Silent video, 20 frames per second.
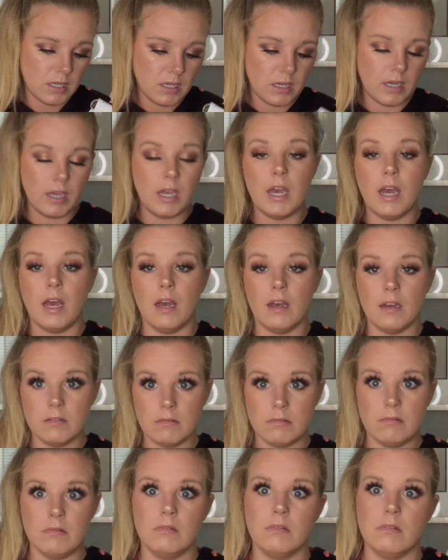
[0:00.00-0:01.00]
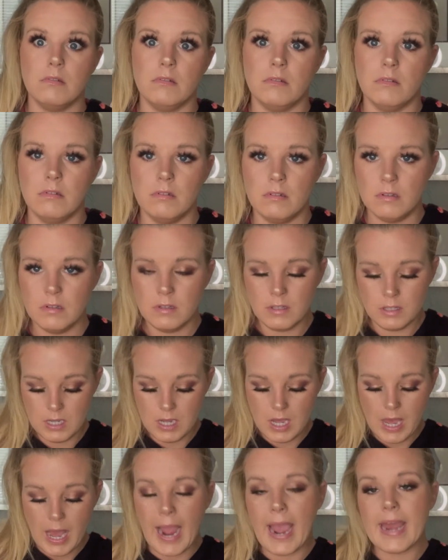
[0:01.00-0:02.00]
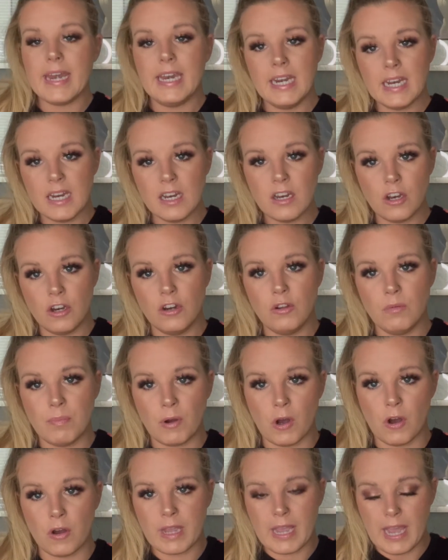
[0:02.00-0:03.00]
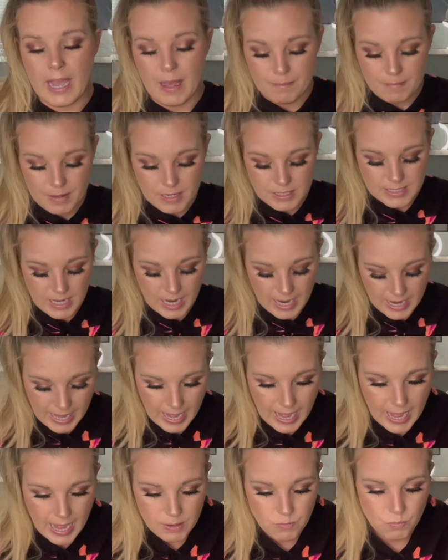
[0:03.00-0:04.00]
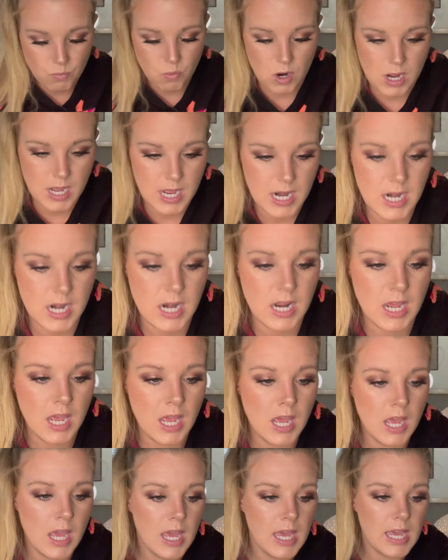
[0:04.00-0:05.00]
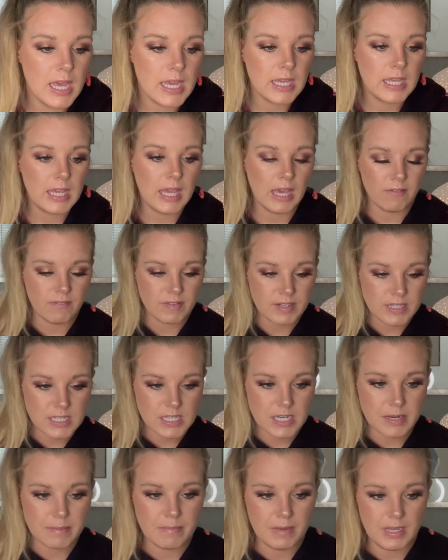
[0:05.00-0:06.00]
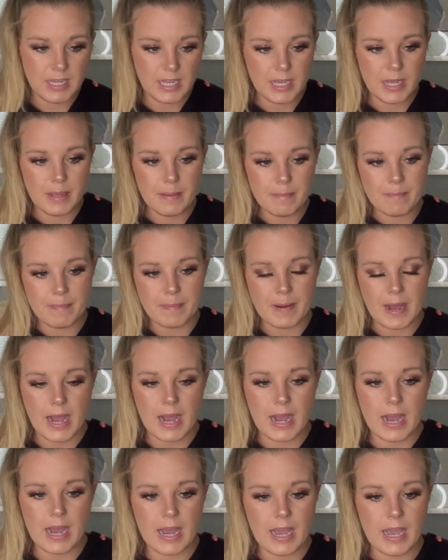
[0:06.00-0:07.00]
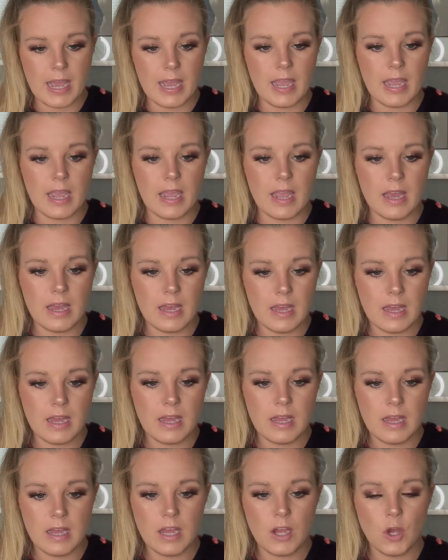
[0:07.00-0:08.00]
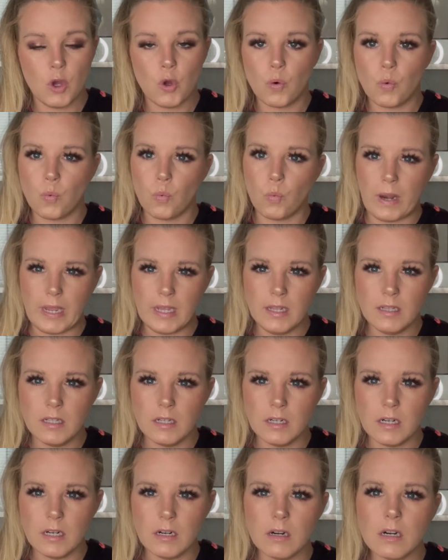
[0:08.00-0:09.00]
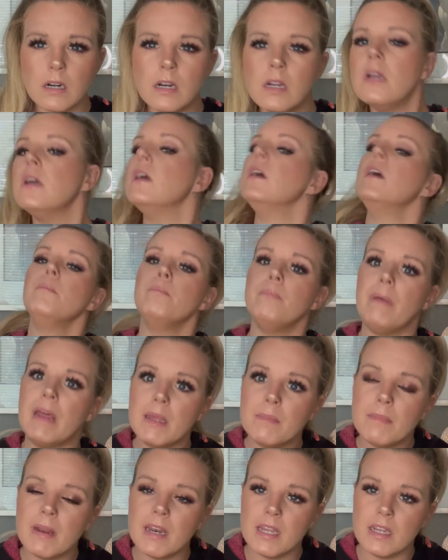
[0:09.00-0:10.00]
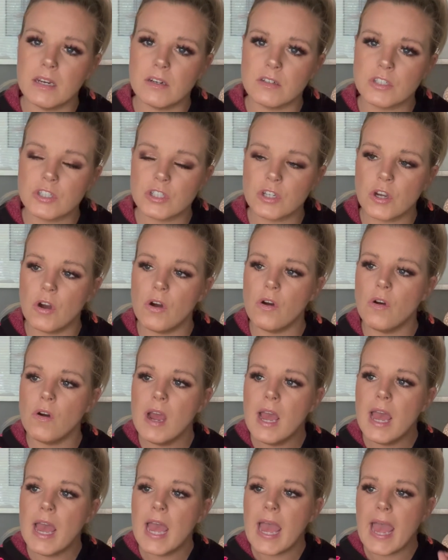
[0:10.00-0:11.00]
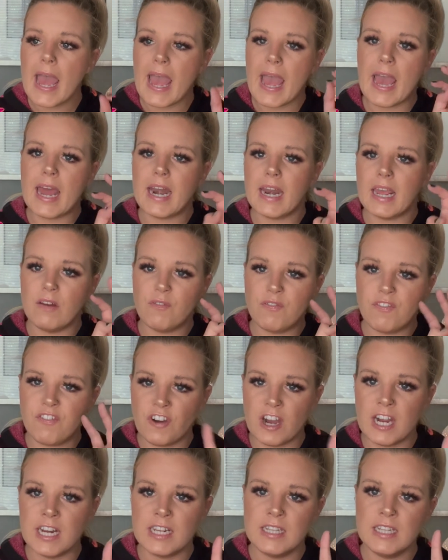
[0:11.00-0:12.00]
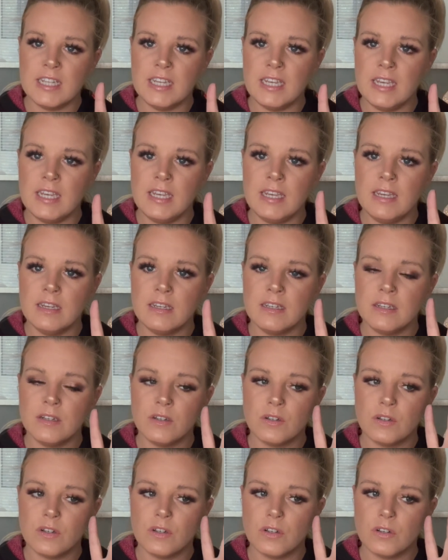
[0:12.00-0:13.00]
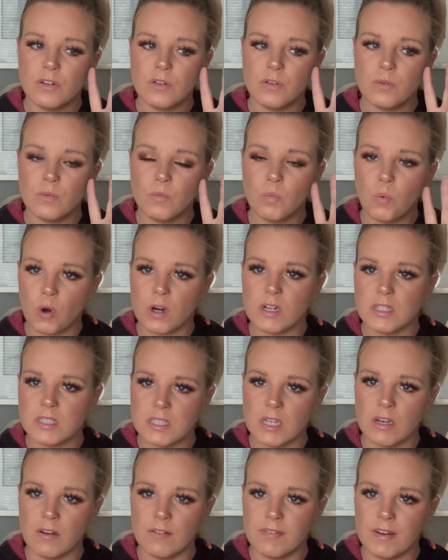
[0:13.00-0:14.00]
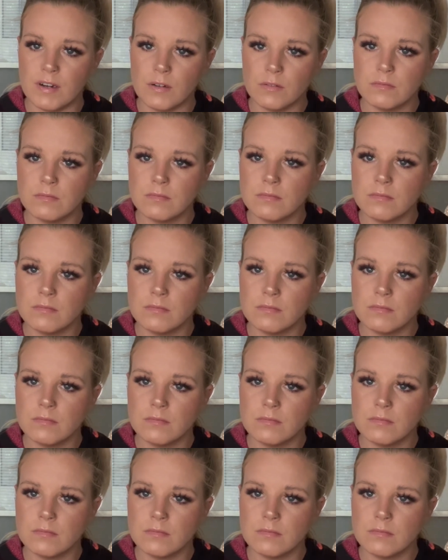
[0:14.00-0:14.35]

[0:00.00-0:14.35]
Yeah, Ugh. I needed a new ball cap because I had one given to me by Wrangler many, many years ago, and it finally wore itself out.